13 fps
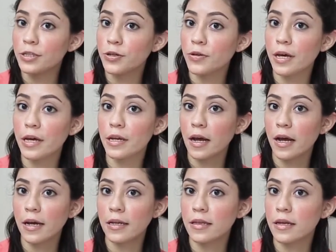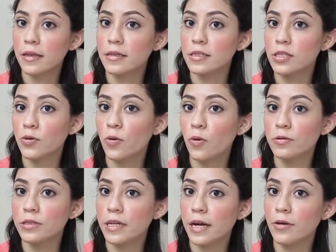do that, I let this cool
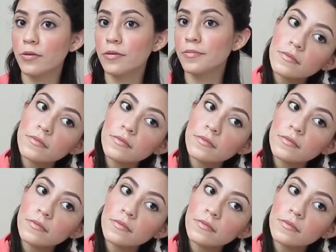down.